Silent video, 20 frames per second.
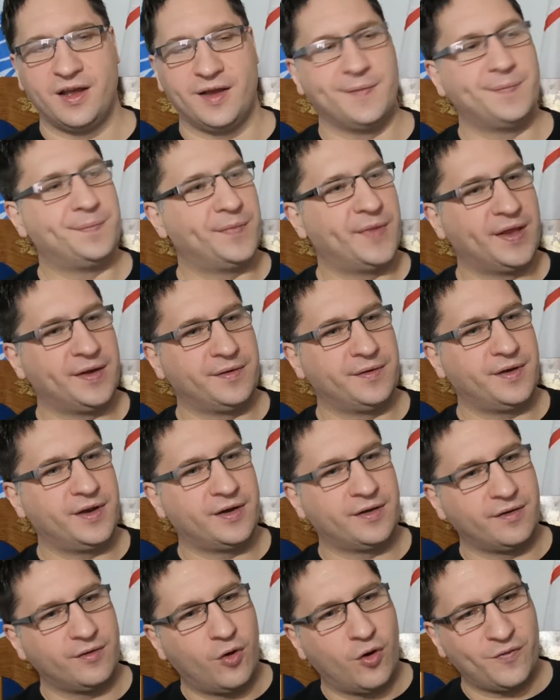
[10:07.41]
and and
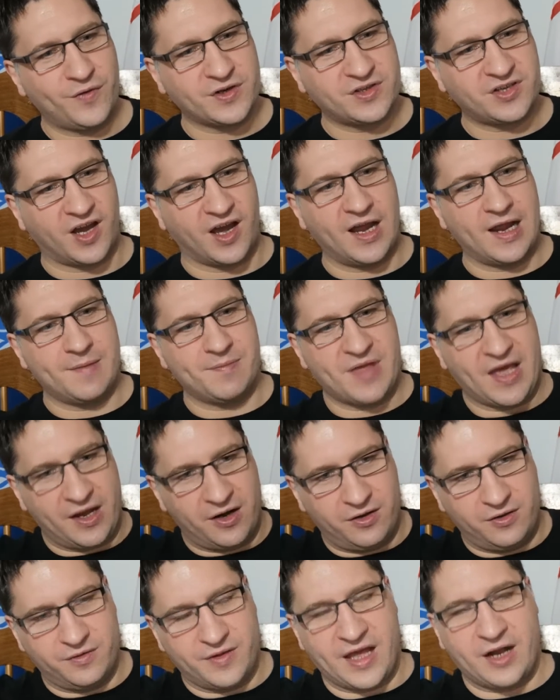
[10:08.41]
and over time
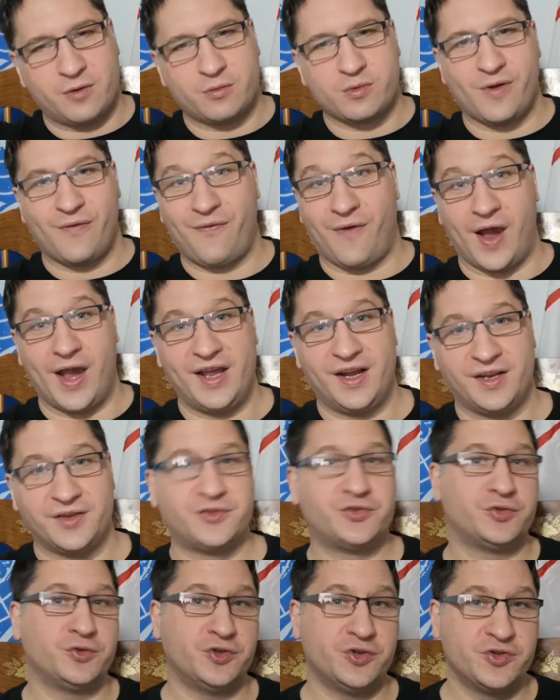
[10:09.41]
that'll that'll refine
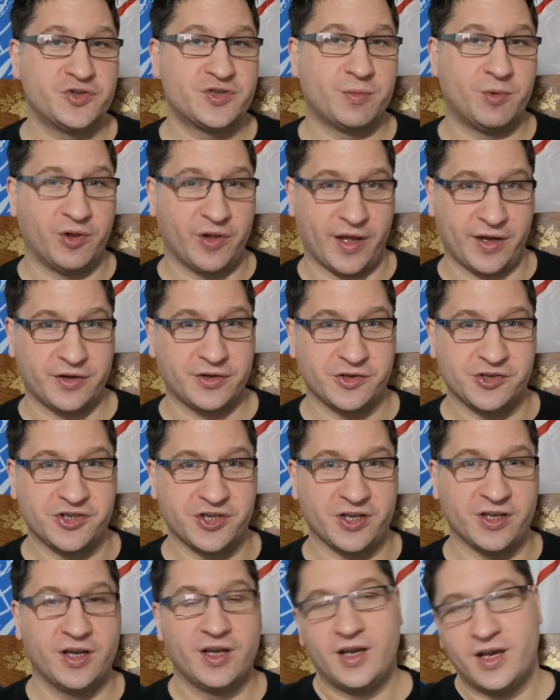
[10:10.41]
into usable energy